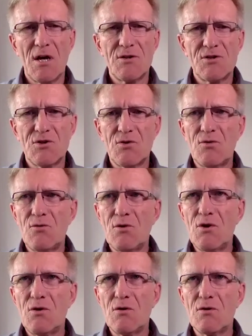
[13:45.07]
to
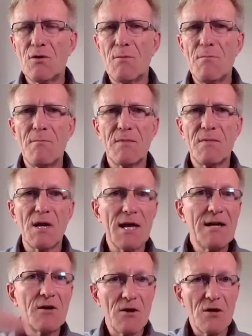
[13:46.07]
the
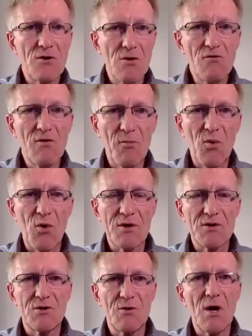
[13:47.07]
leader that you report
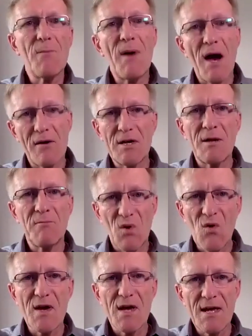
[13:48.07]
to about an
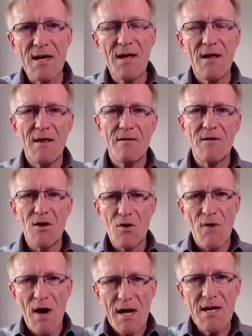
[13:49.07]
employee that you're
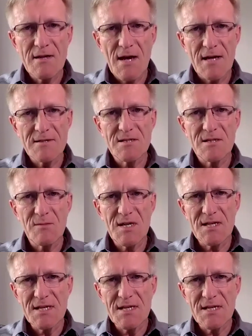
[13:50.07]
recognizing them?